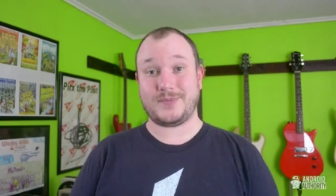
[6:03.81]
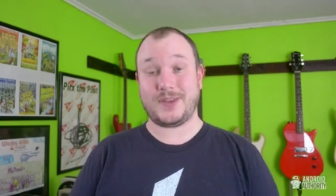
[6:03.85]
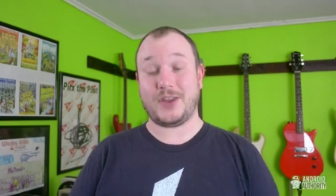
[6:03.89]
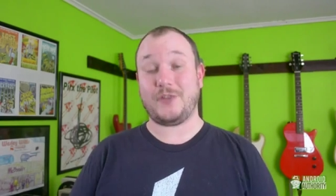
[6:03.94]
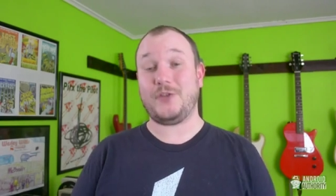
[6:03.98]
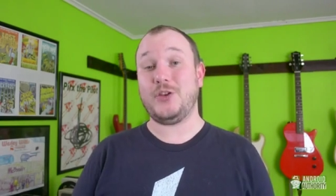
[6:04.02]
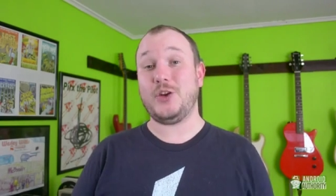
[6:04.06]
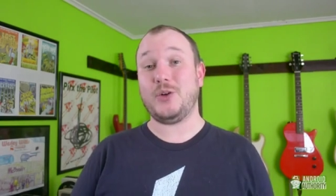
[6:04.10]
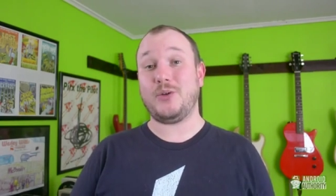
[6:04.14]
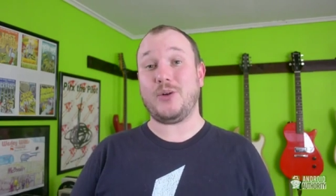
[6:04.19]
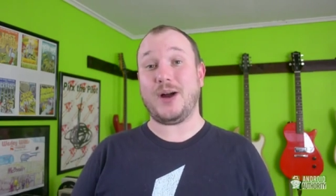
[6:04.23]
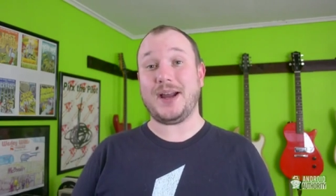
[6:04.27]

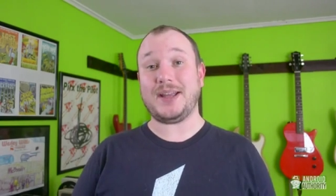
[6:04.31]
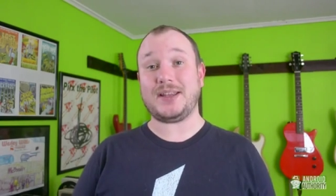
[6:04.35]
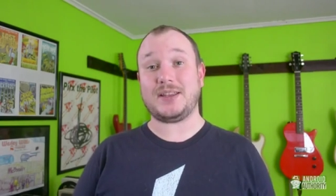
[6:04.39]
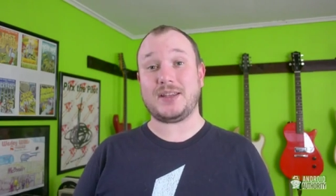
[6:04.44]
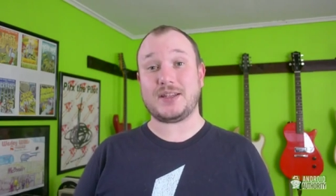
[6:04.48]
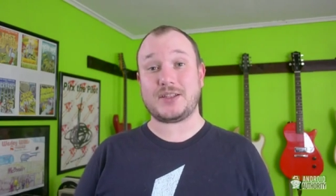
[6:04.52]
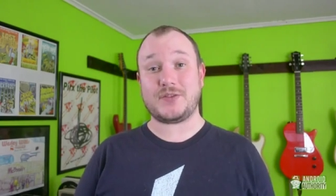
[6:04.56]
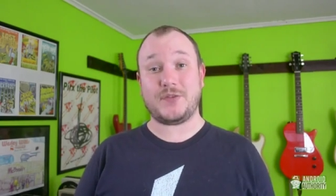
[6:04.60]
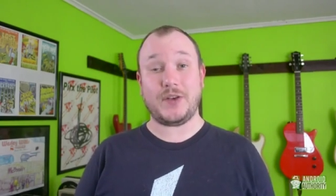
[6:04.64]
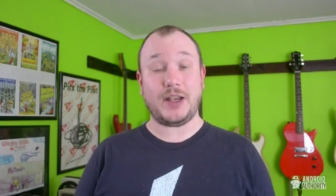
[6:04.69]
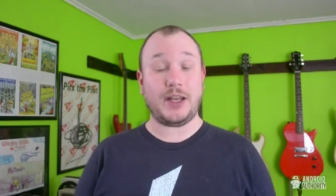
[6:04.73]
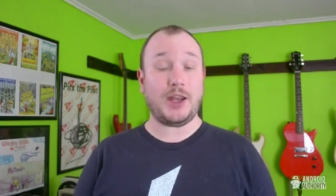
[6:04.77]
If you liked
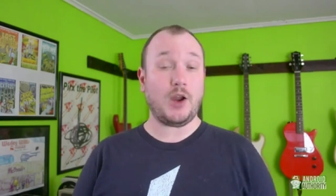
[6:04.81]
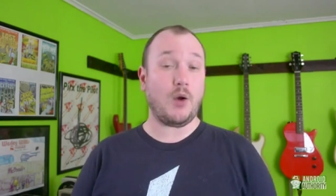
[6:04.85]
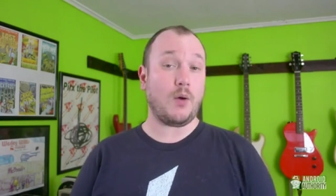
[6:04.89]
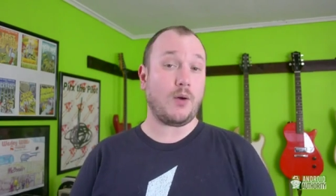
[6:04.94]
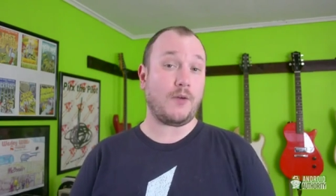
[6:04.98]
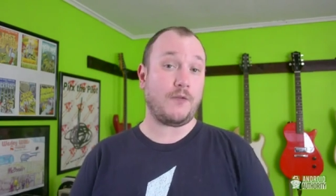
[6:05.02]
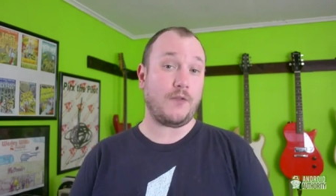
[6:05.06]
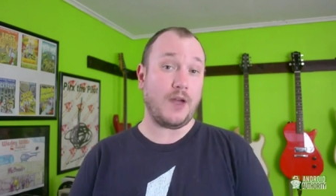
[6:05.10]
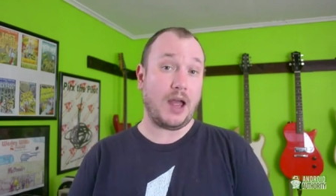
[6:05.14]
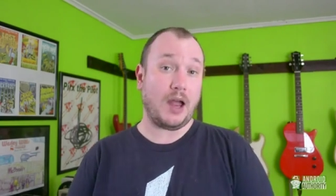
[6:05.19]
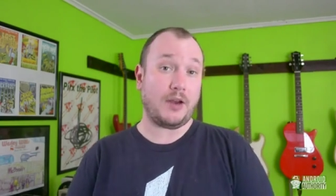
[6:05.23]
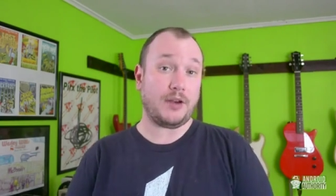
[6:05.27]
this video
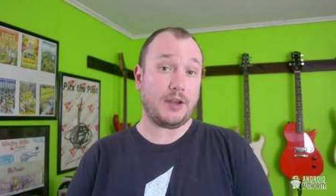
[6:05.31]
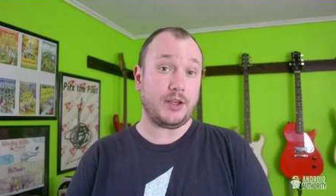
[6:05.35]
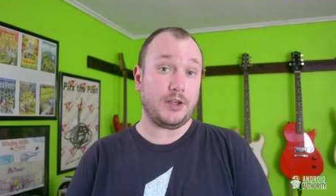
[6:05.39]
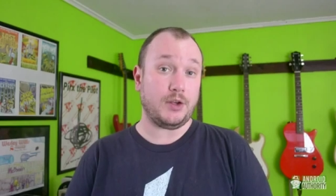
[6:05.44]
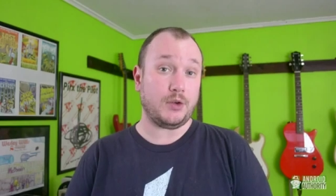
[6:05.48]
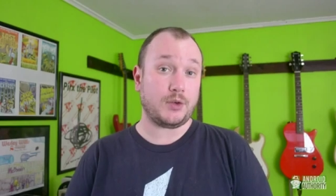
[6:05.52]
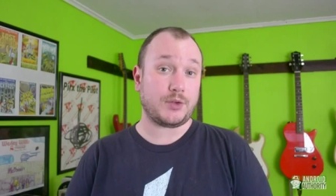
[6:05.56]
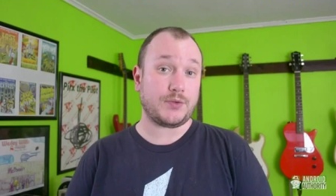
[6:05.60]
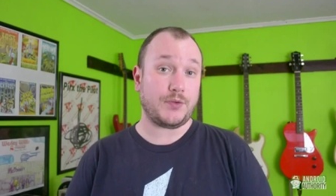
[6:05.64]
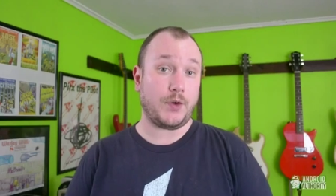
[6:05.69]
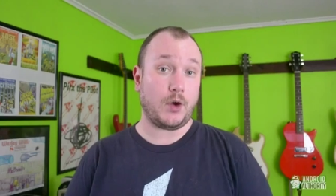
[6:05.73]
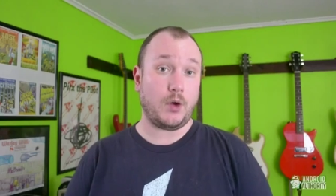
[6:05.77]
or found it
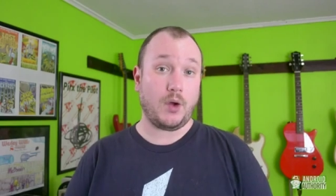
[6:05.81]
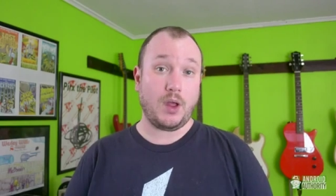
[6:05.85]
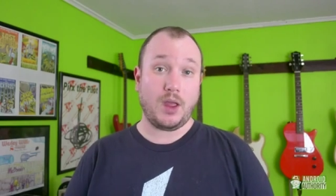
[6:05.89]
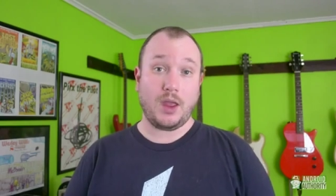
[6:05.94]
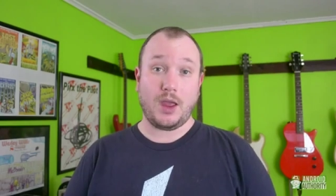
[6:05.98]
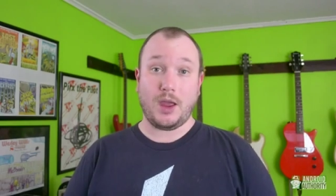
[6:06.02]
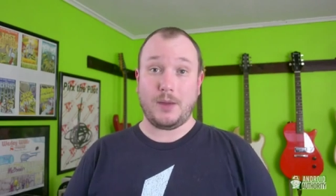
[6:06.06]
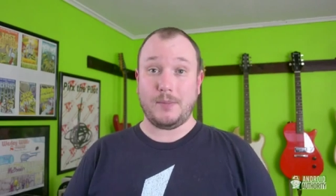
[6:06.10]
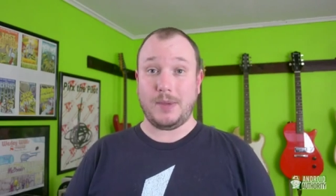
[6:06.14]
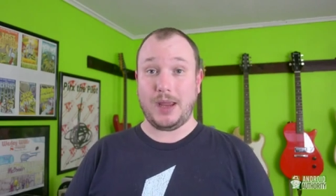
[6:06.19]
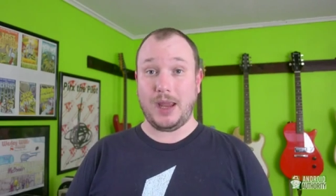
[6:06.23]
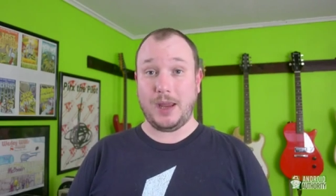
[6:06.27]
useful,
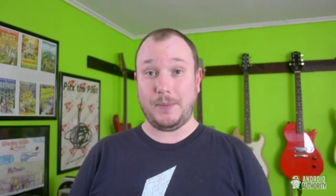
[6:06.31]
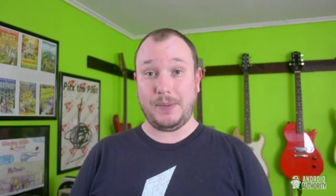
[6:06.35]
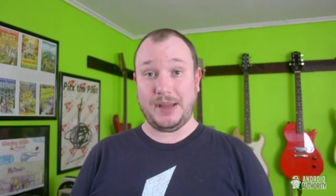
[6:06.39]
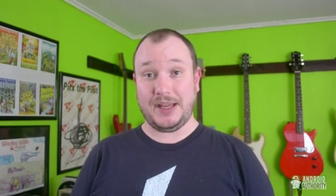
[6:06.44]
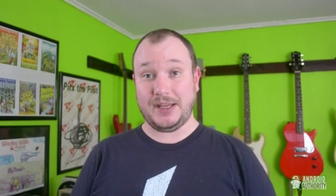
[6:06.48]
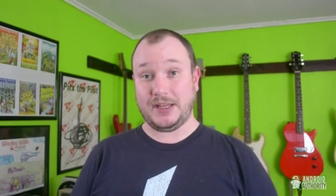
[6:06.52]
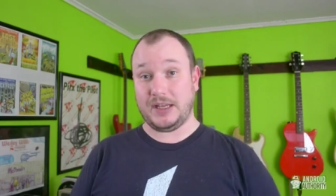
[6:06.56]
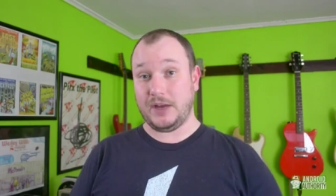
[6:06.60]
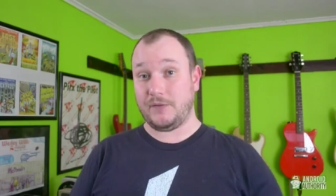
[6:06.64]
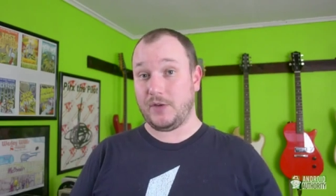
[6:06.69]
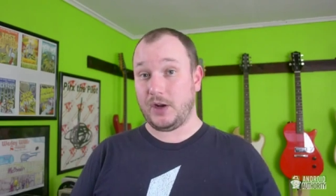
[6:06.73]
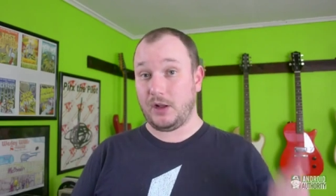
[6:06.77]

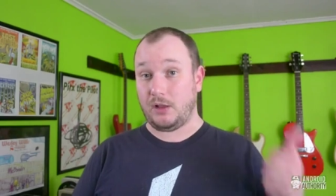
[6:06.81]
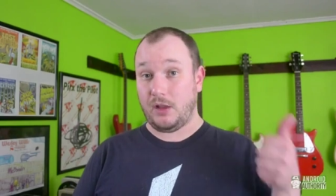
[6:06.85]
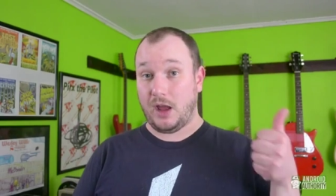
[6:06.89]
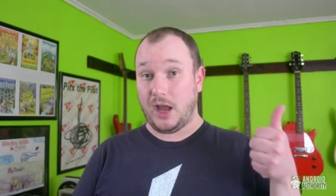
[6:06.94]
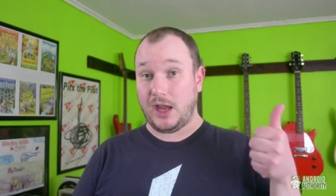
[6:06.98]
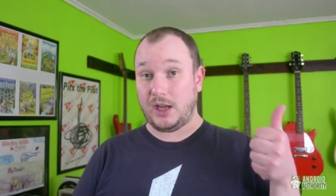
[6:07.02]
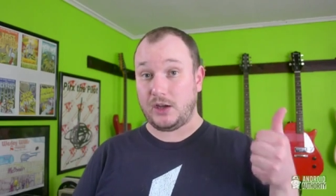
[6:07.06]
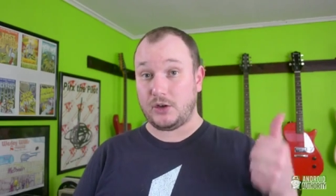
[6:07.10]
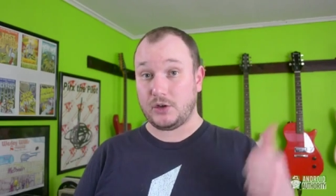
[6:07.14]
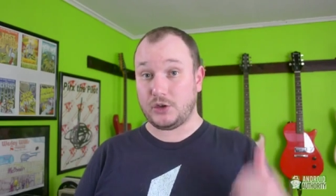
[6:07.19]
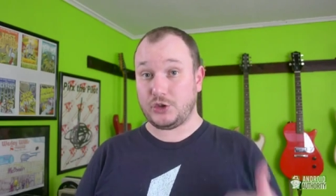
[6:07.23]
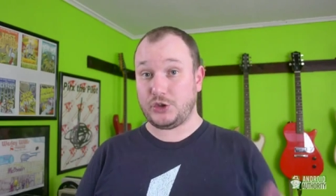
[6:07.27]
maybe give it a
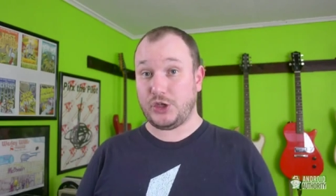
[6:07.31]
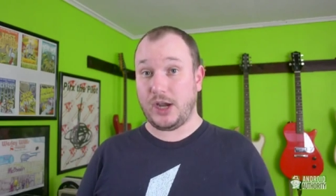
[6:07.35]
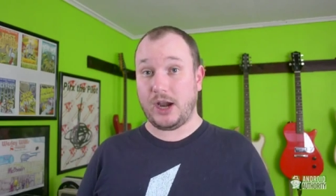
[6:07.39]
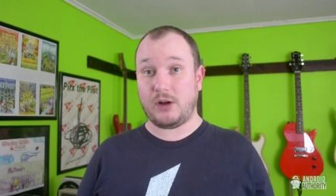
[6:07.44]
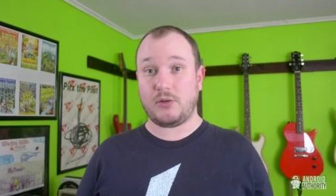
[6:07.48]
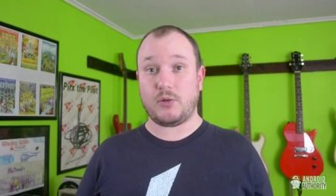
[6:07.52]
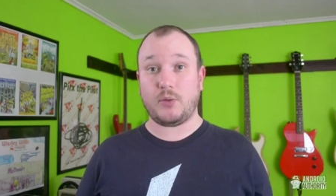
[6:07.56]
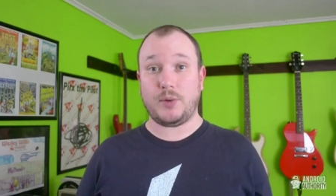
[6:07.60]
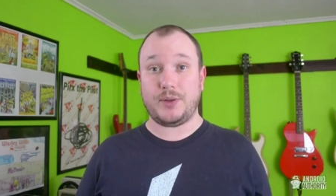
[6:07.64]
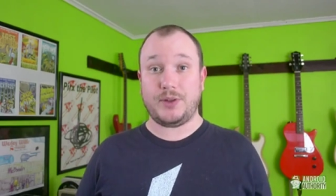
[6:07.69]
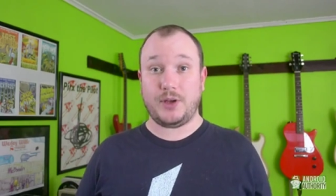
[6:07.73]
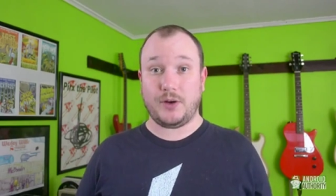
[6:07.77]
like or
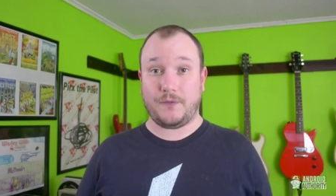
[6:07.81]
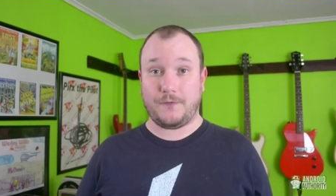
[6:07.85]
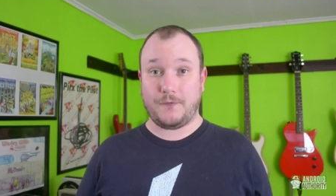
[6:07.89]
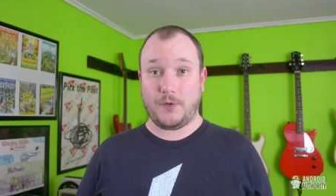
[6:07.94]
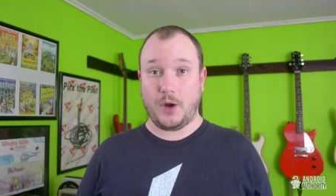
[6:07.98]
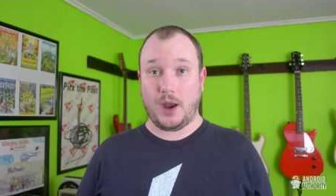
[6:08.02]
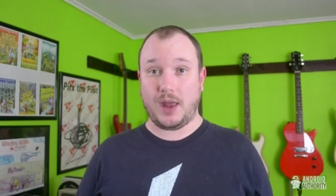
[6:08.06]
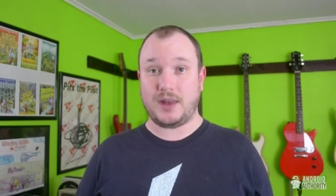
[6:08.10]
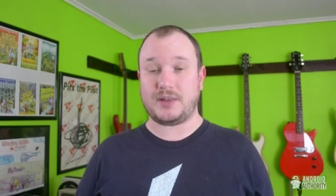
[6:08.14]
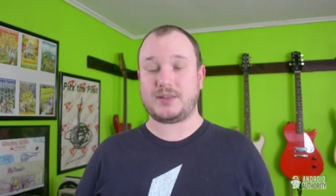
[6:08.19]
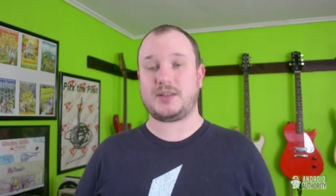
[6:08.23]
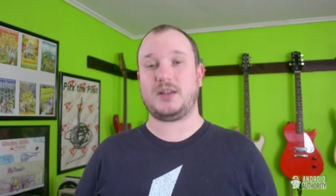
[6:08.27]
share it with your
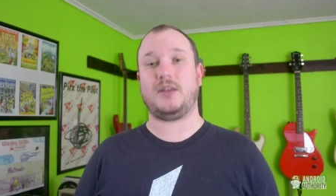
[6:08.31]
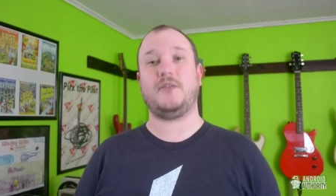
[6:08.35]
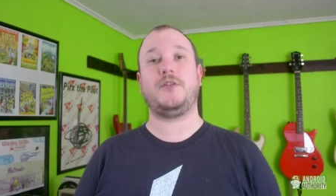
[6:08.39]
friends.